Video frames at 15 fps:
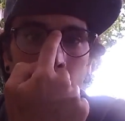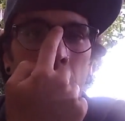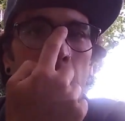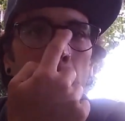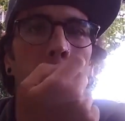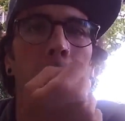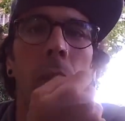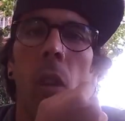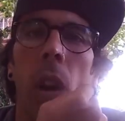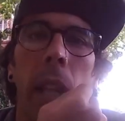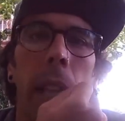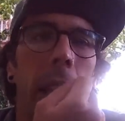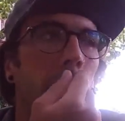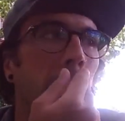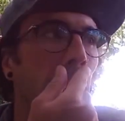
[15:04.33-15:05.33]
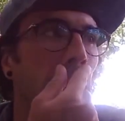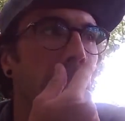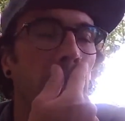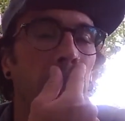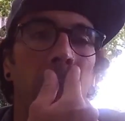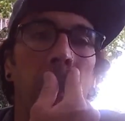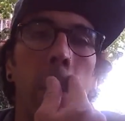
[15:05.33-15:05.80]
keep trucking. I
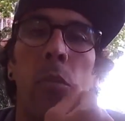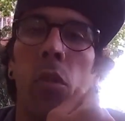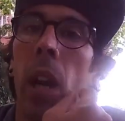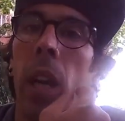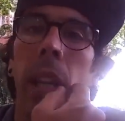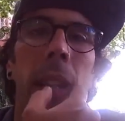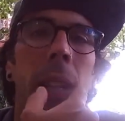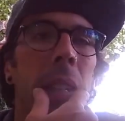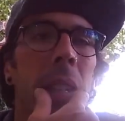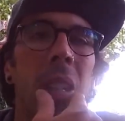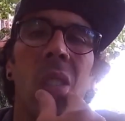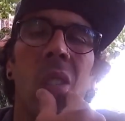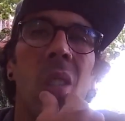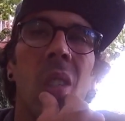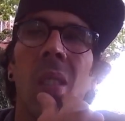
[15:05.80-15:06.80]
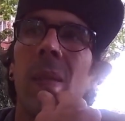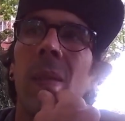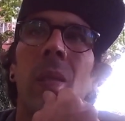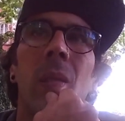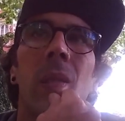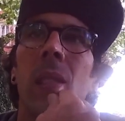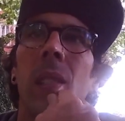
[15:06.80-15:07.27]
need to keep trucking. It's
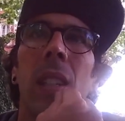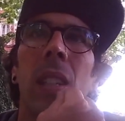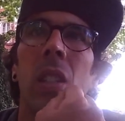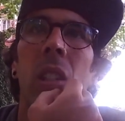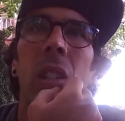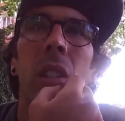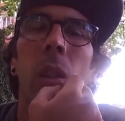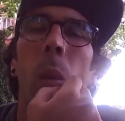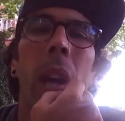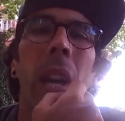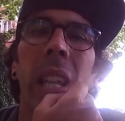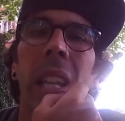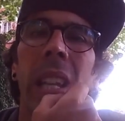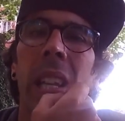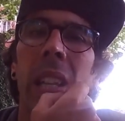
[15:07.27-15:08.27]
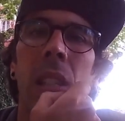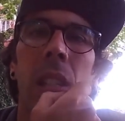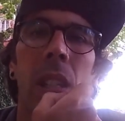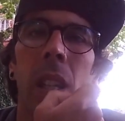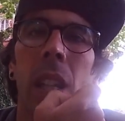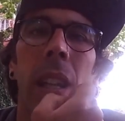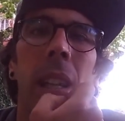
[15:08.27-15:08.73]
just the way it is,
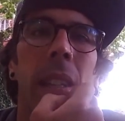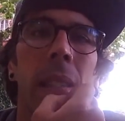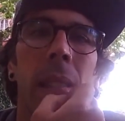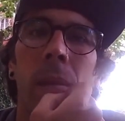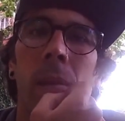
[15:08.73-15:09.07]
and